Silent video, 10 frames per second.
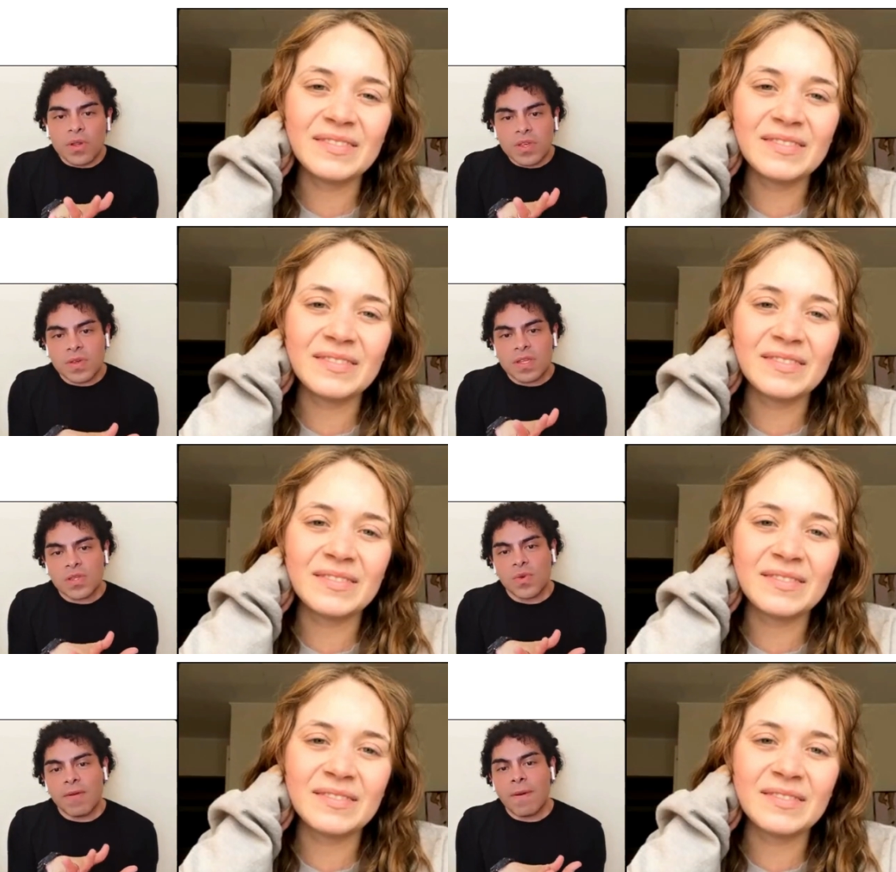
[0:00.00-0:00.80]

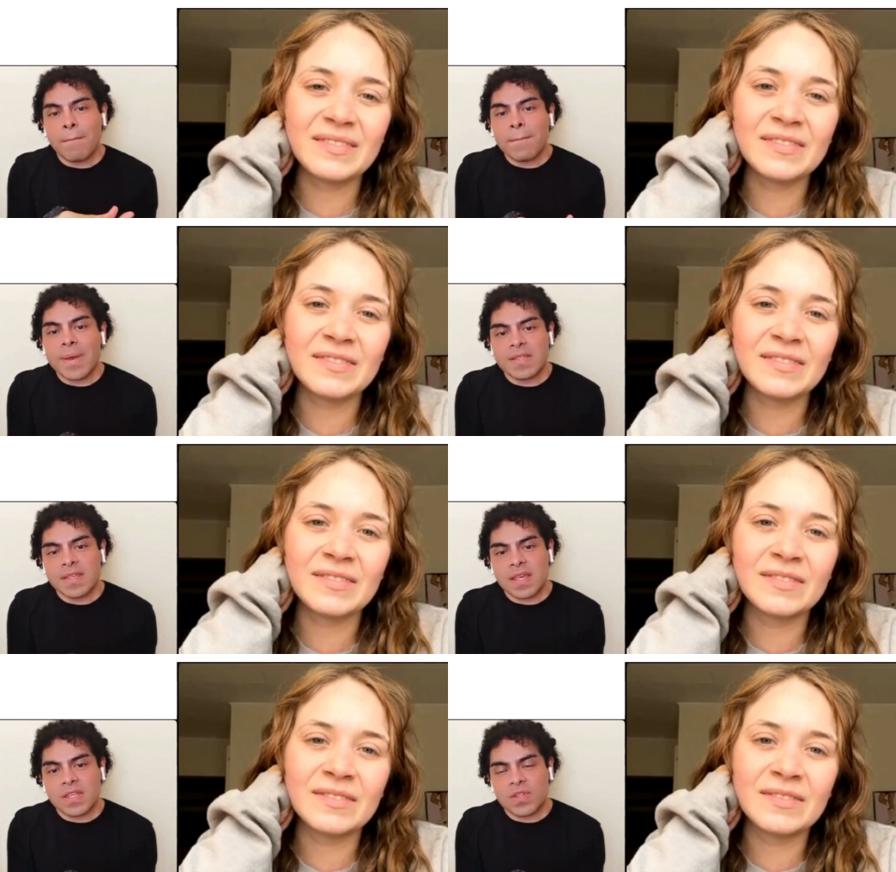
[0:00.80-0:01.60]
Speaker 1: opportunity to give a
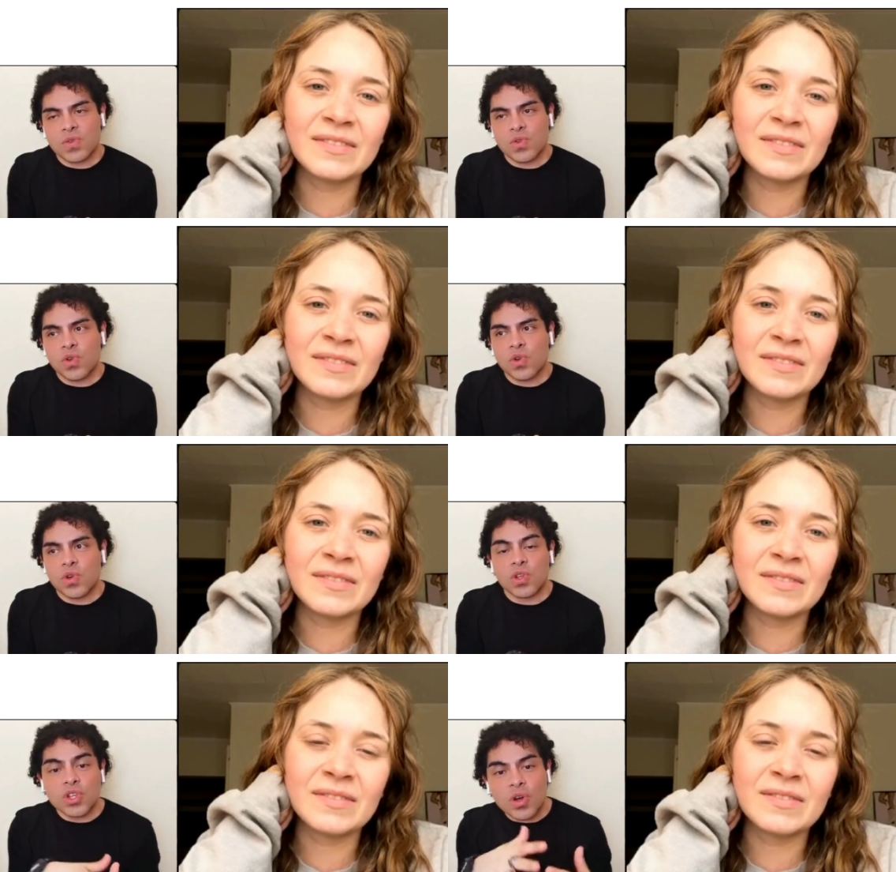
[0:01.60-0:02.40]
message to
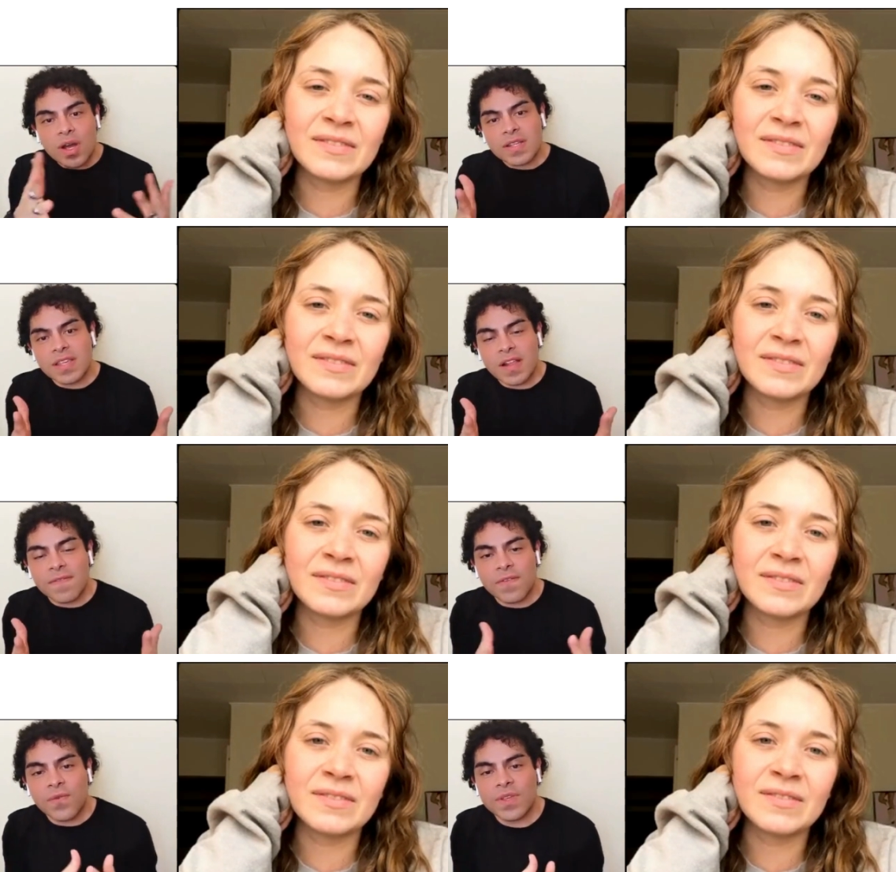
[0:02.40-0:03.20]
your younger
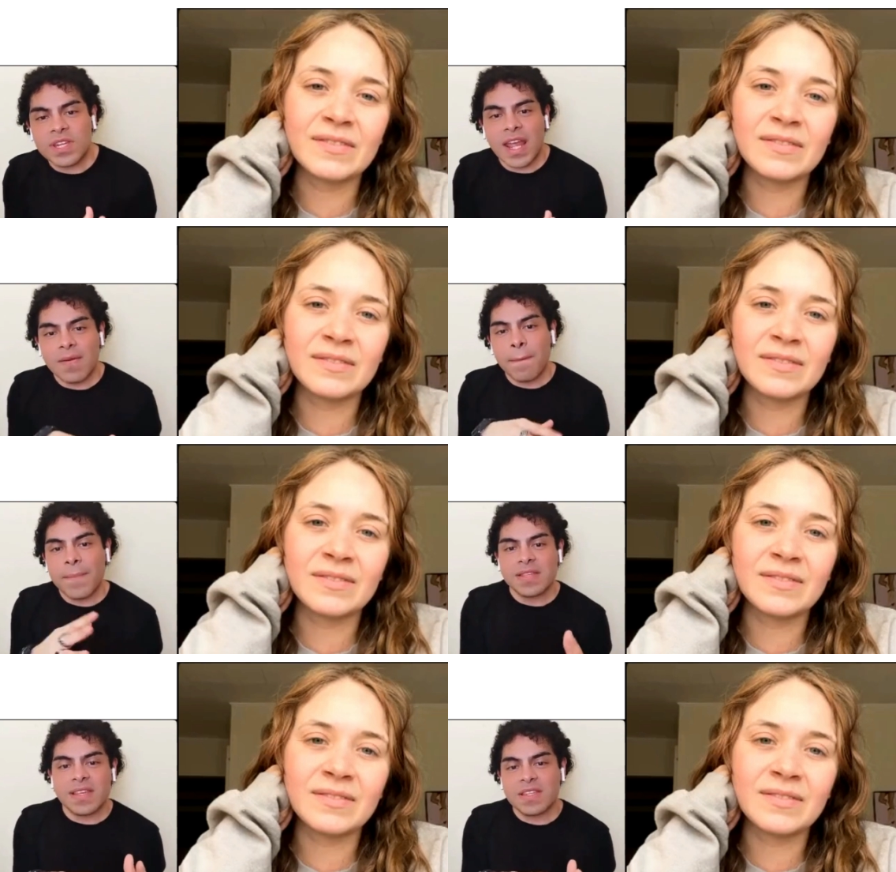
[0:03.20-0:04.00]
self. Which kind of
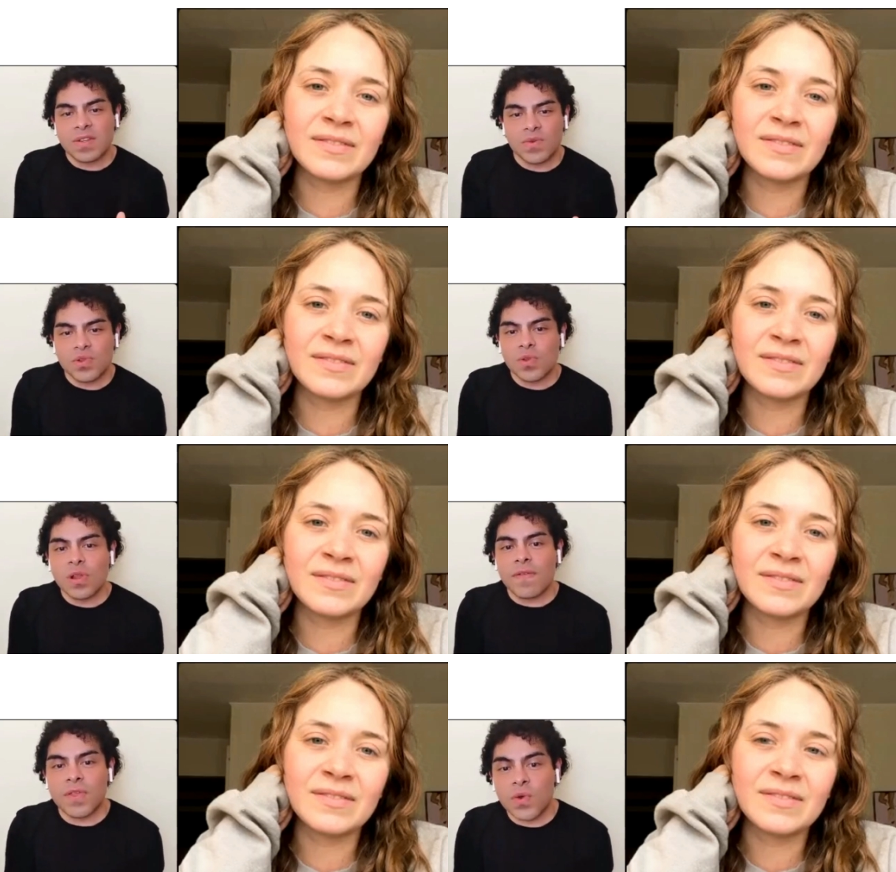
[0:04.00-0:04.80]
message would
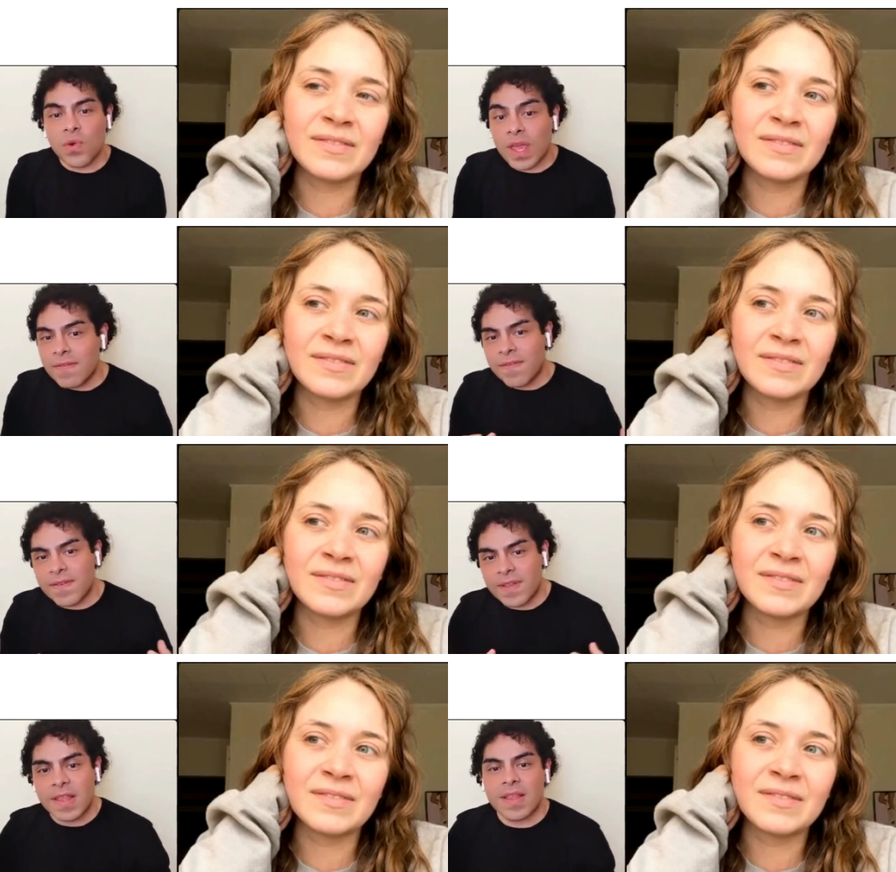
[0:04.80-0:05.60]
you love to give?
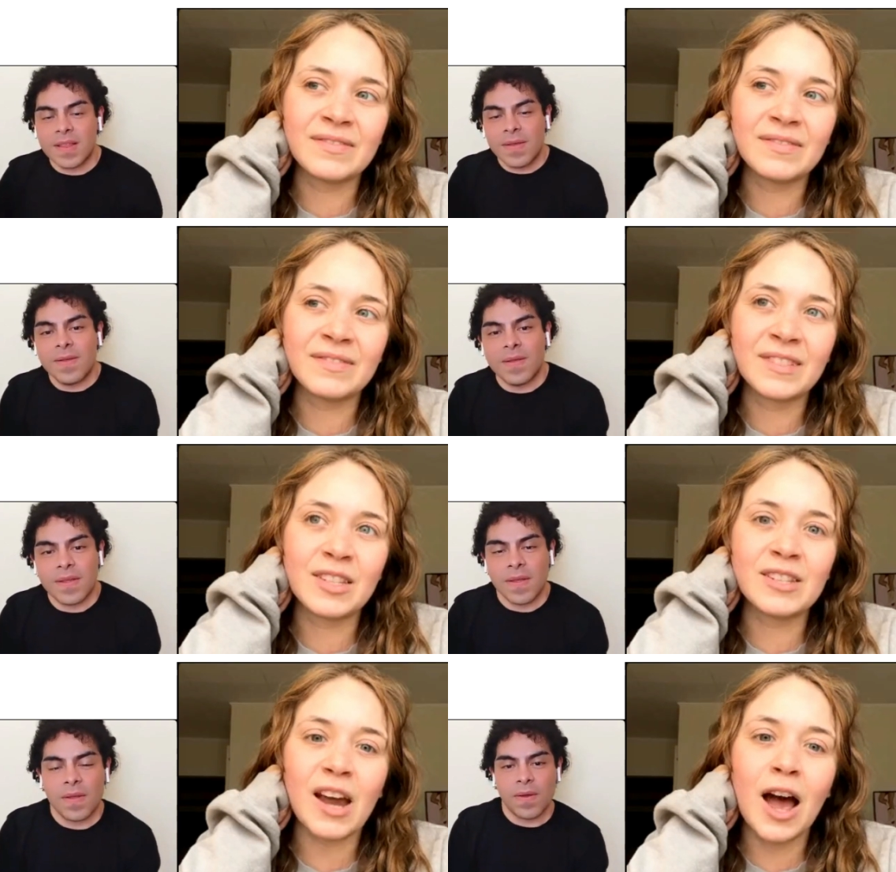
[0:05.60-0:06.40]

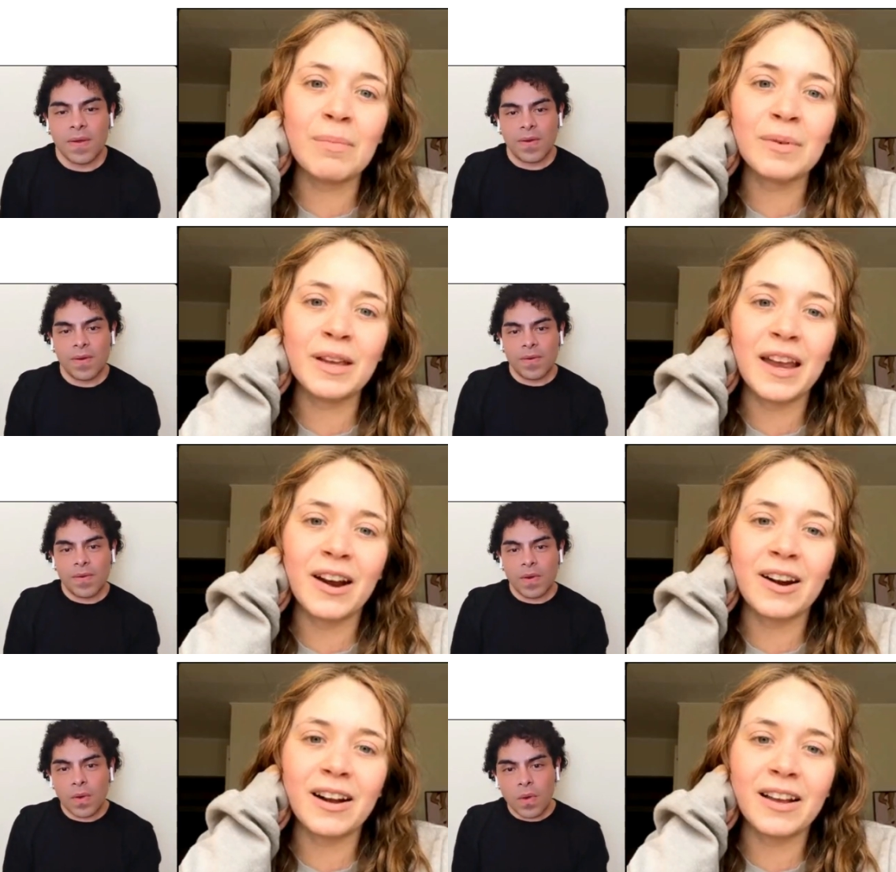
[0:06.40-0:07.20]
Speaker 2: Stop
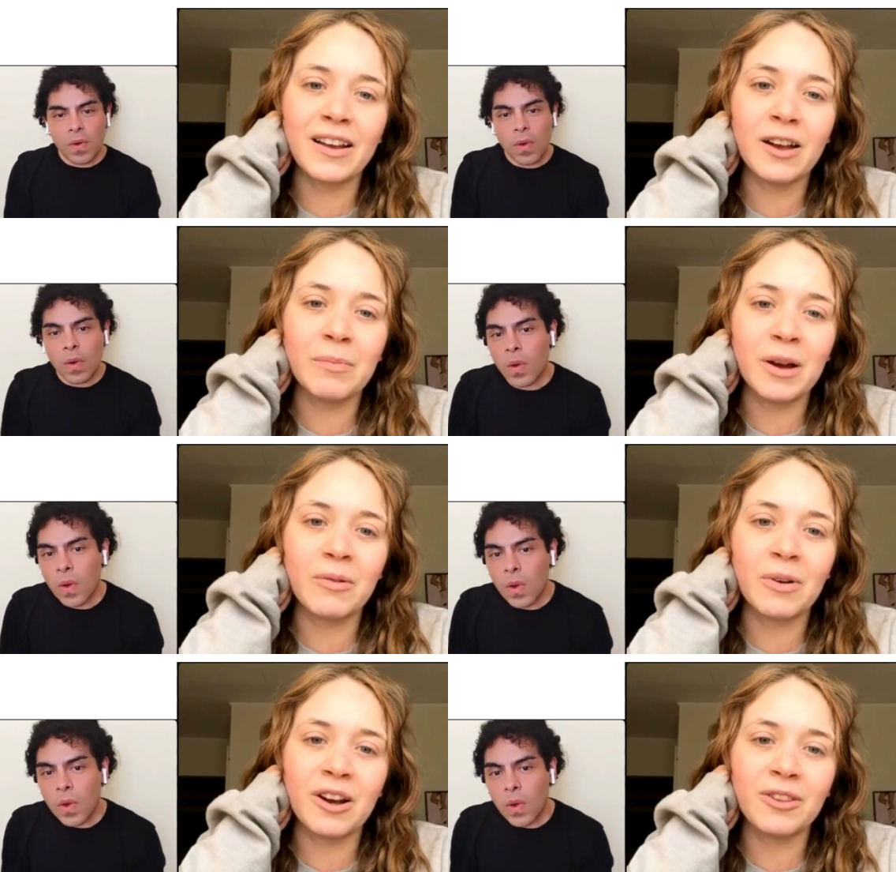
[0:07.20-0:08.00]
caring about
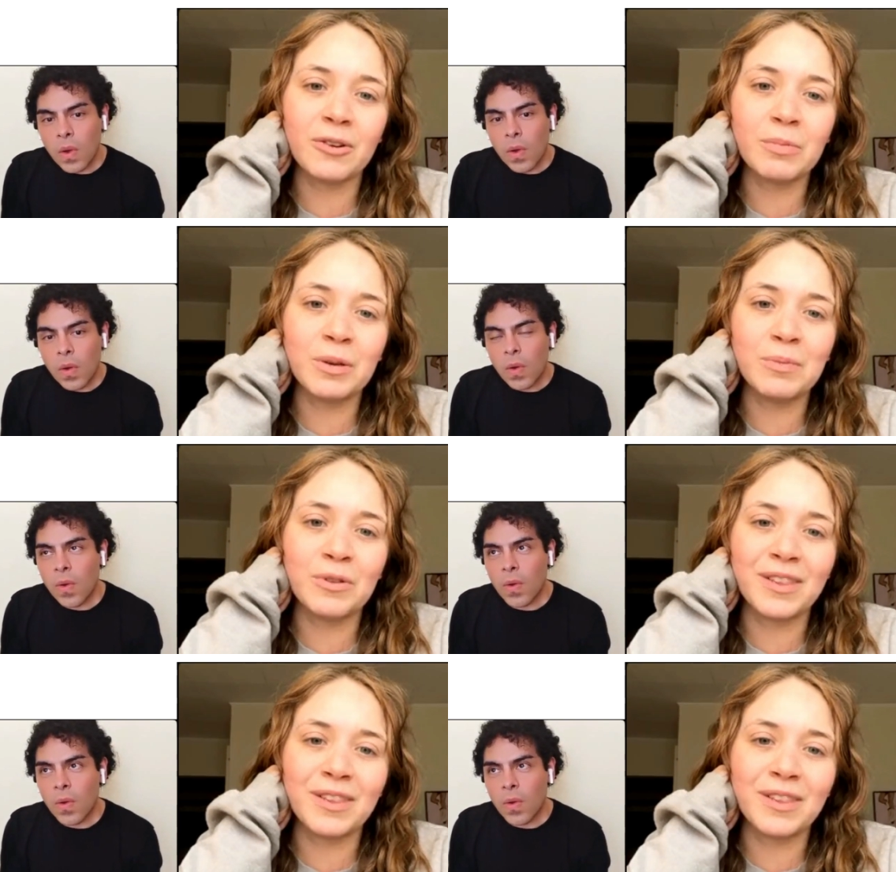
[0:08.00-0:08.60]
what other people